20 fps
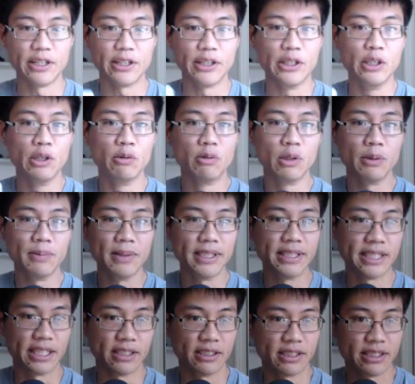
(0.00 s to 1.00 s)
you will be
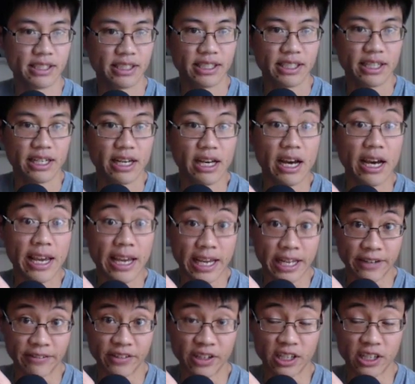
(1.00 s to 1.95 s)
dealt a hand of